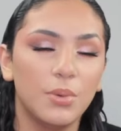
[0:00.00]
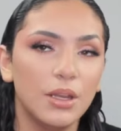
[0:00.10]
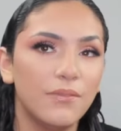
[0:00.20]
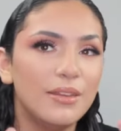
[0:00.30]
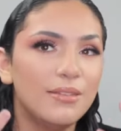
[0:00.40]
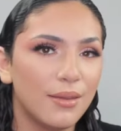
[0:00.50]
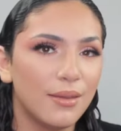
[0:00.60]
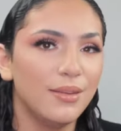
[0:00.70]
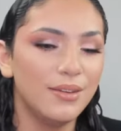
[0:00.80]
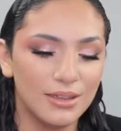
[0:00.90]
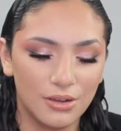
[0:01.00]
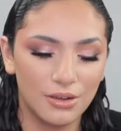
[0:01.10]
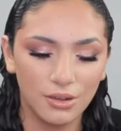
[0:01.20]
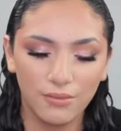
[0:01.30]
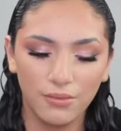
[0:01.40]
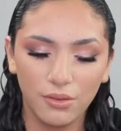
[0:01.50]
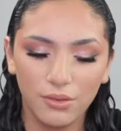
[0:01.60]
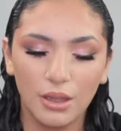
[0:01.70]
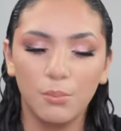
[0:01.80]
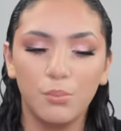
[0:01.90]
But if it doesn't need glitter, like if there's
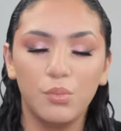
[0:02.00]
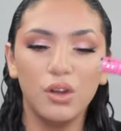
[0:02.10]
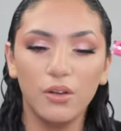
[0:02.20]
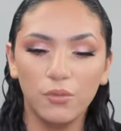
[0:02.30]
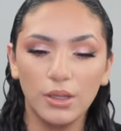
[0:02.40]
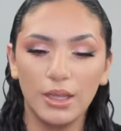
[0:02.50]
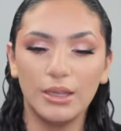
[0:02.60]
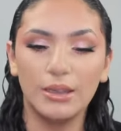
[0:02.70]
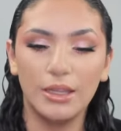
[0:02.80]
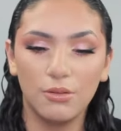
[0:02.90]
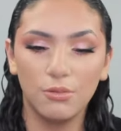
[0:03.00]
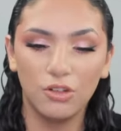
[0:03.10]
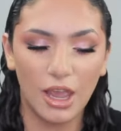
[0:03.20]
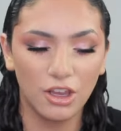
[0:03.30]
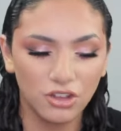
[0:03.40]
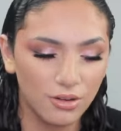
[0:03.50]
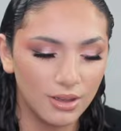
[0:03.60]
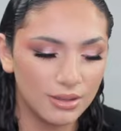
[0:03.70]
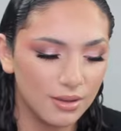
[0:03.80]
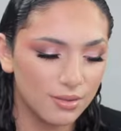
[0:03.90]
like a beautiful like liquid eyeshadow
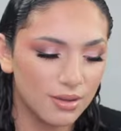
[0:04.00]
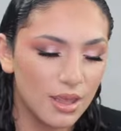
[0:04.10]
like this